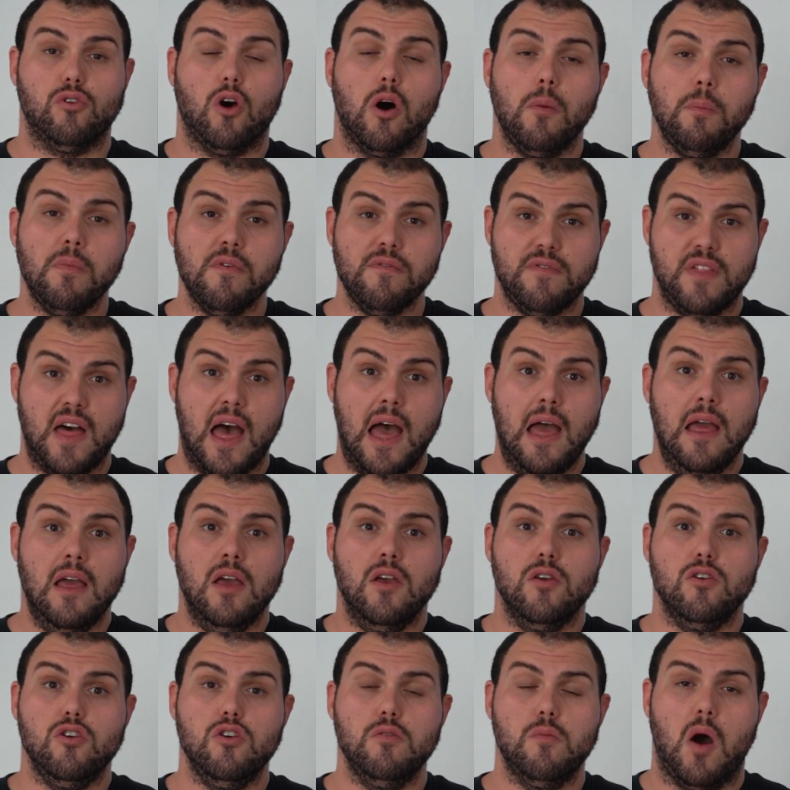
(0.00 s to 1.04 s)
On top of
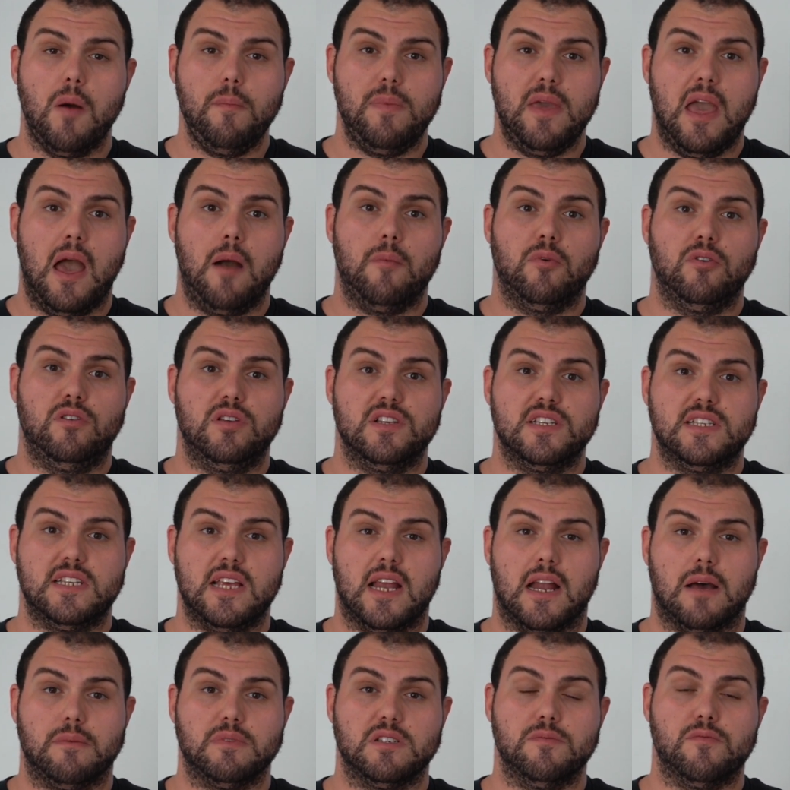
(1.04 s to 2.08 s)
that, you might be able
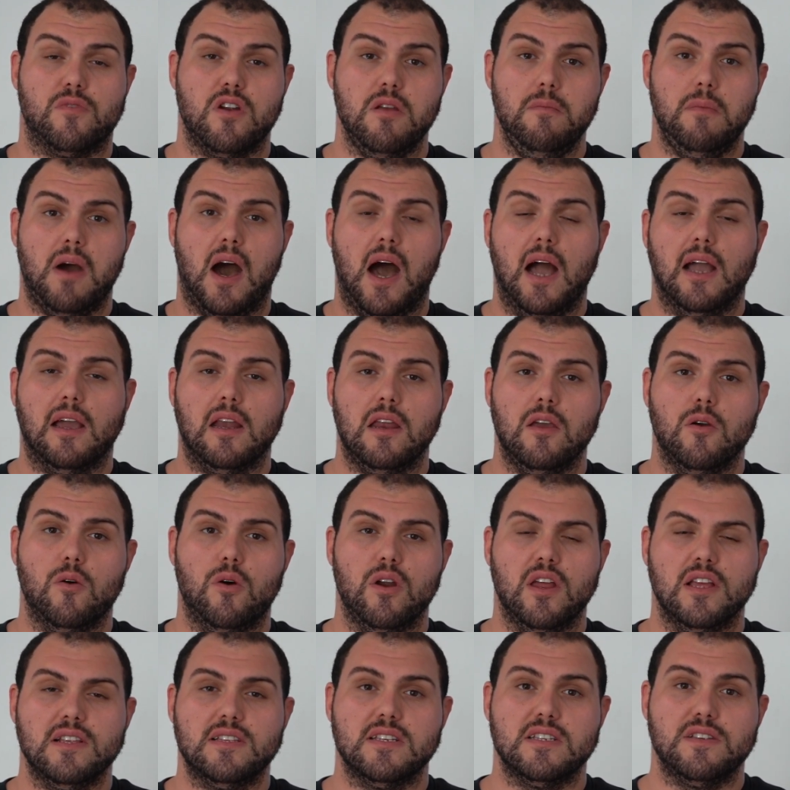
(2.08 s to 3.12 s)
to set up some
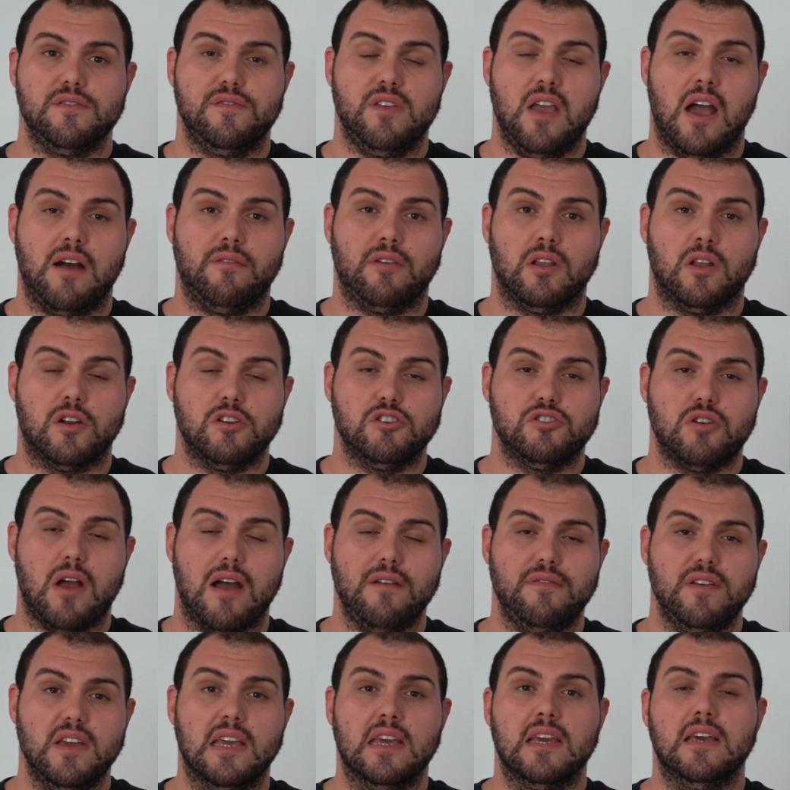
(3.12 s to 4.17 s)
remarketing audiences if you have a lot
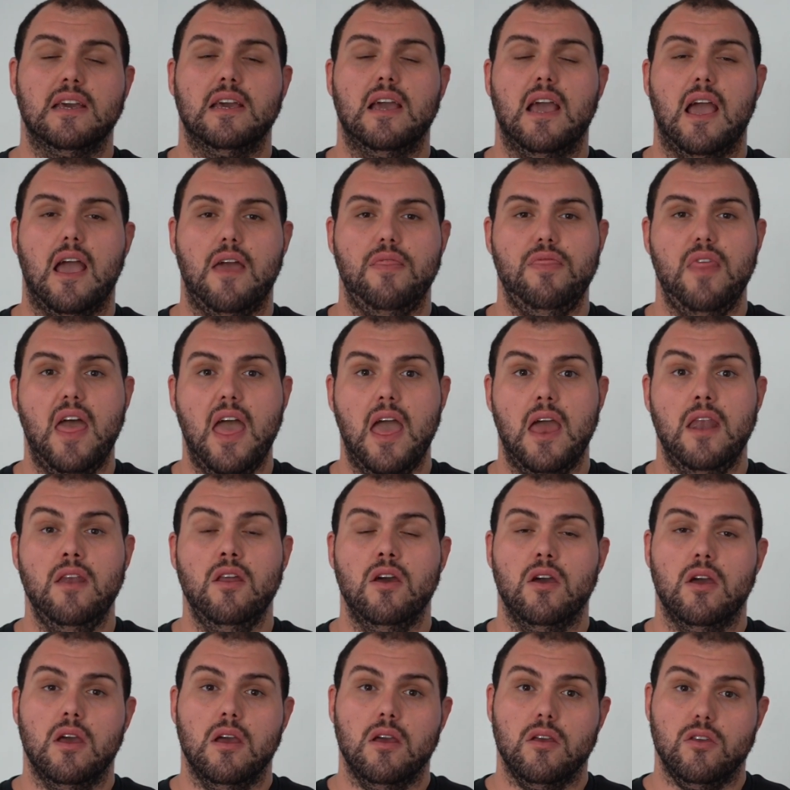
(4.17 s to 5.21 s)
of traffic, and
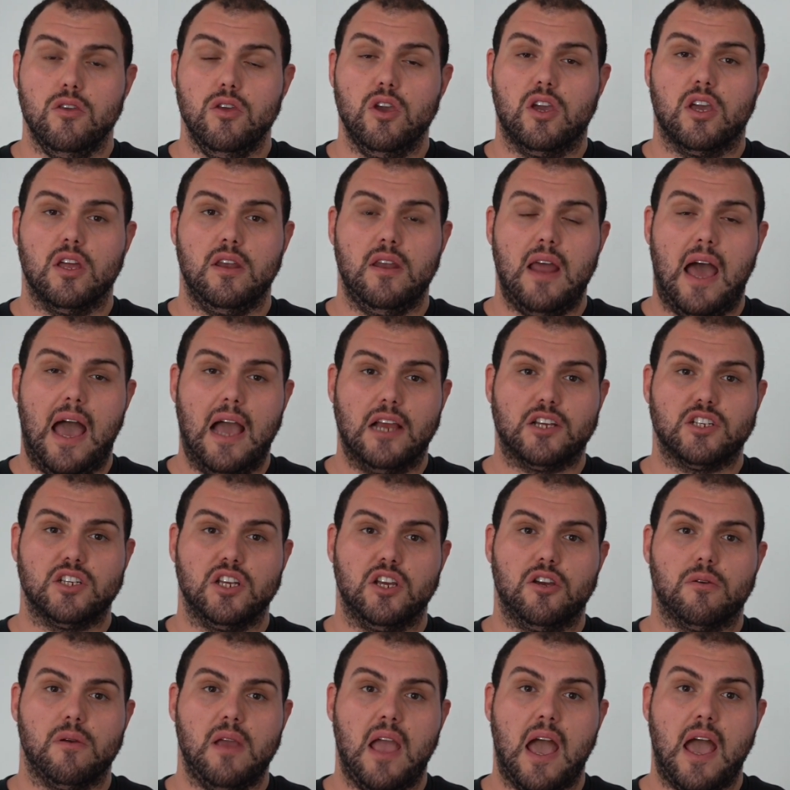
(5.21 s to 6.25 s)
then you can
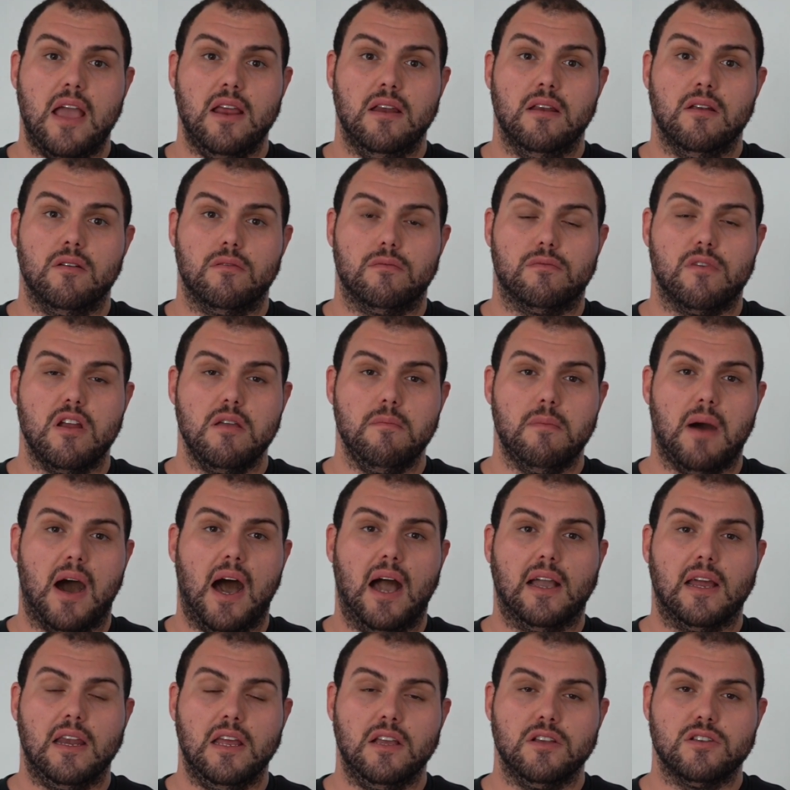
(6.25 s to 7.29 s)
actually create
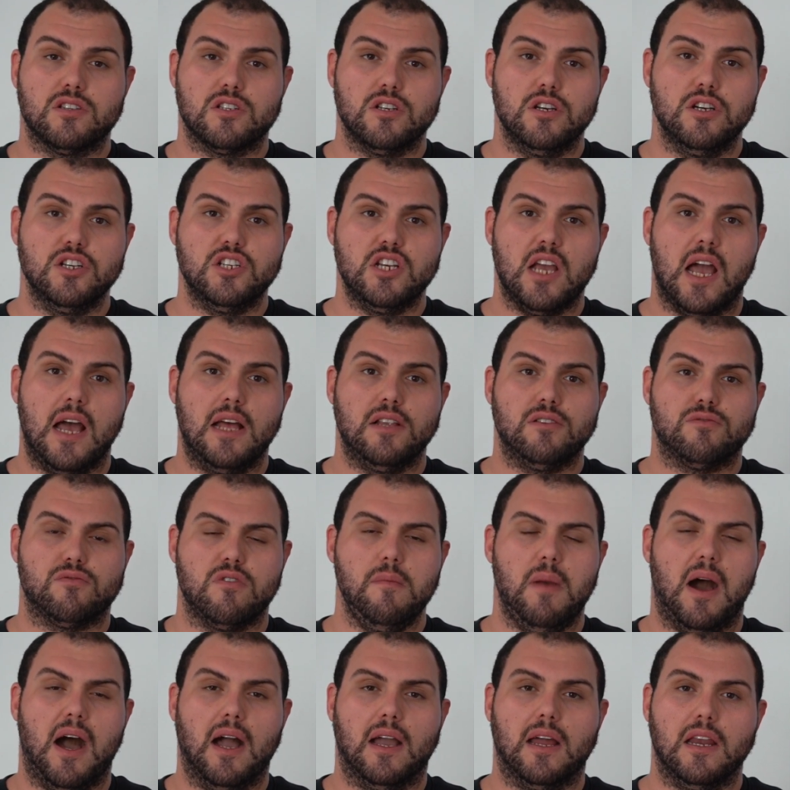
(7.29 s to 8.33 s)
remarketing search
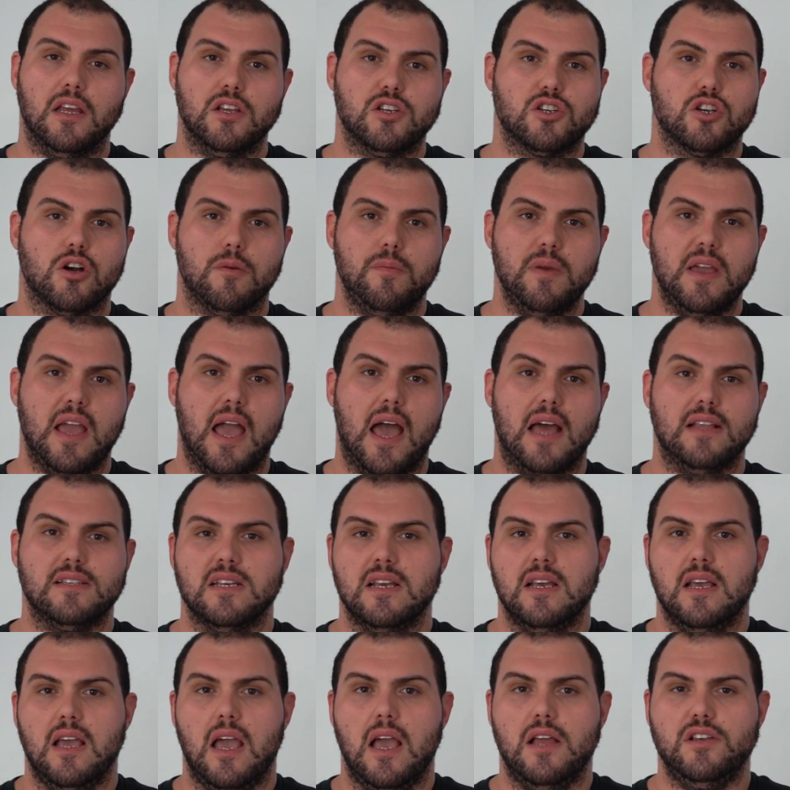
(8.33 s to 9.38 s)
ads, remarketing shopping
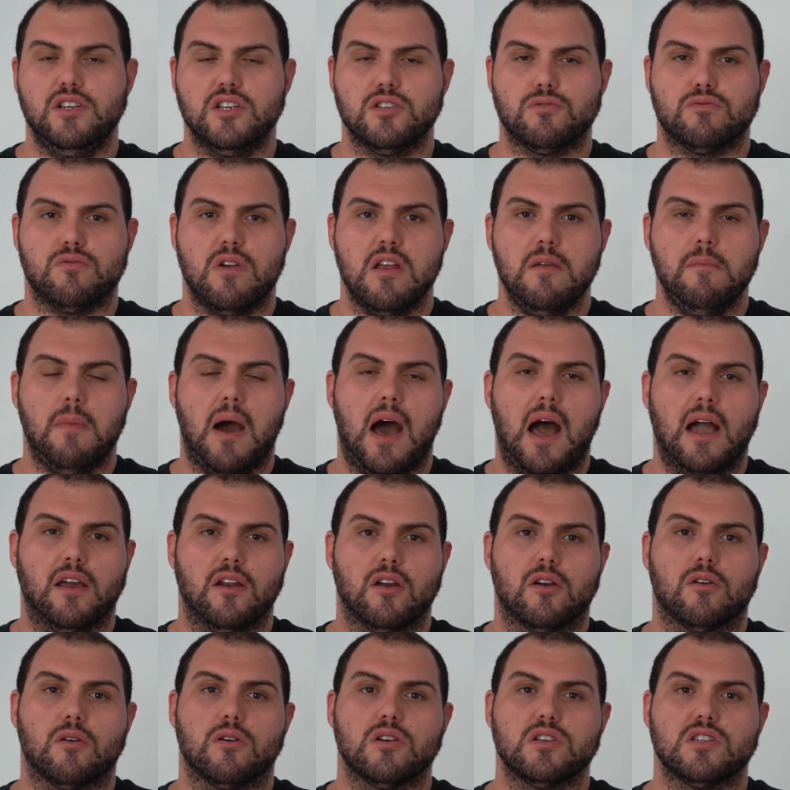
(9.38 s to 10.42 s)
ads, and just
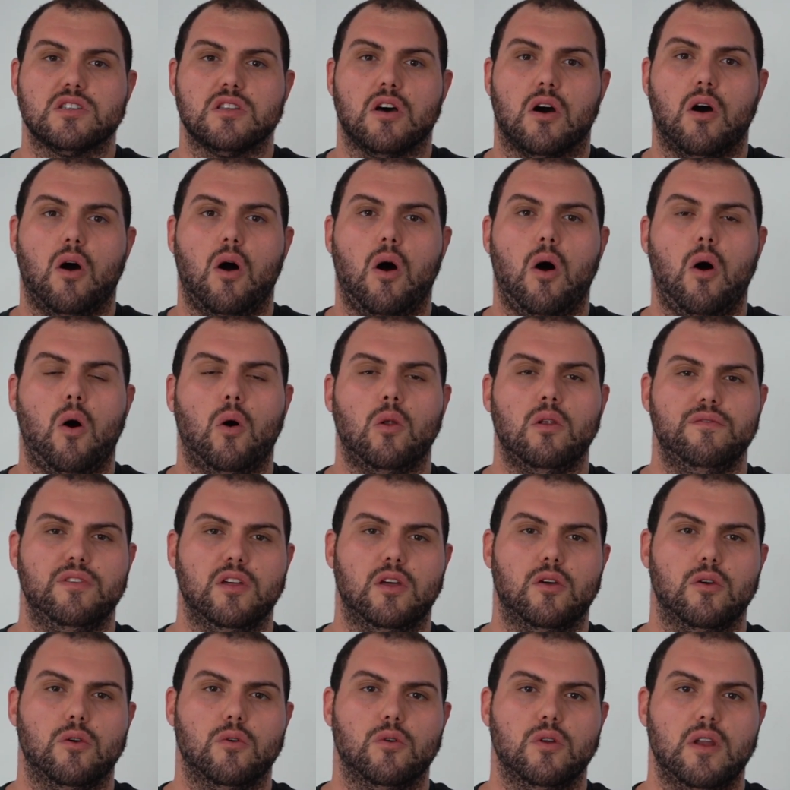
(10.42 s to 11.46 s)
remarket across the
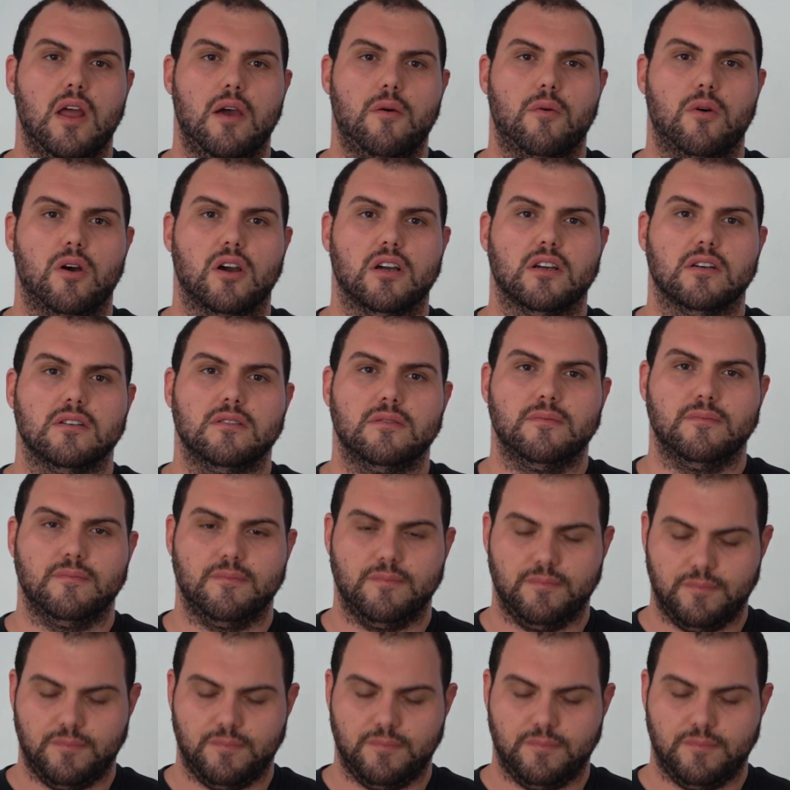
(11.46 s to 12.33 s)
whole of the Google network.